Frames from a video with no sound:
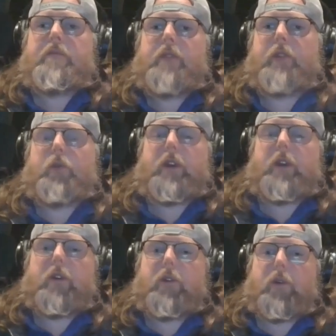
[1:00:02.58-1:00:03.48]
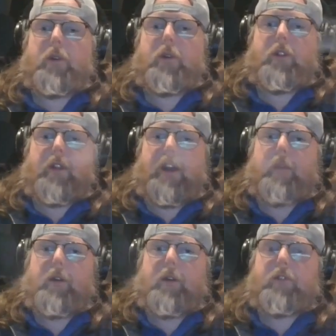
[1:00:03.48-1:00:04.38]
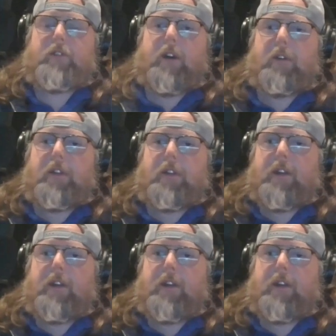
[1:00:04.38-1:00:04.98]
If we go north and the game goes south,